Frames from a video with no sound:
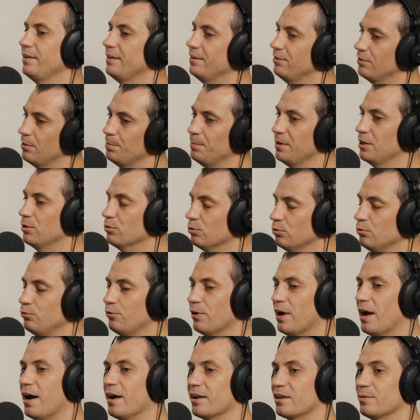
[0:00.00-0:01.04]
in the middle for
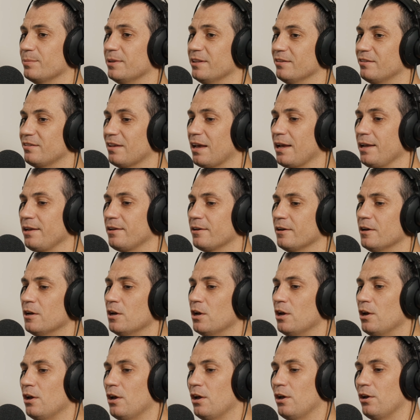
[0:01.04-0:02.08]
argument's sake.
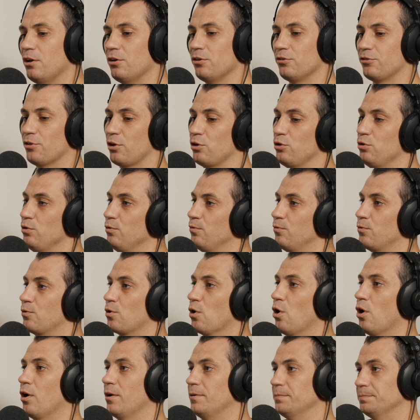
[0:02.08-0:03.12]
So you've
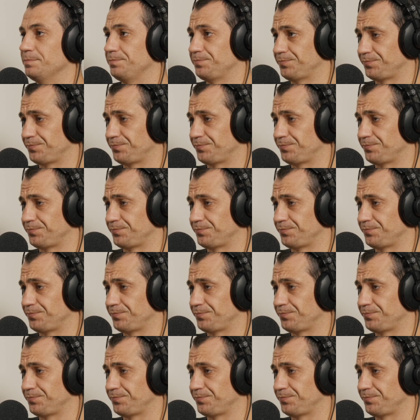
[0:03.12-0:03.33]
got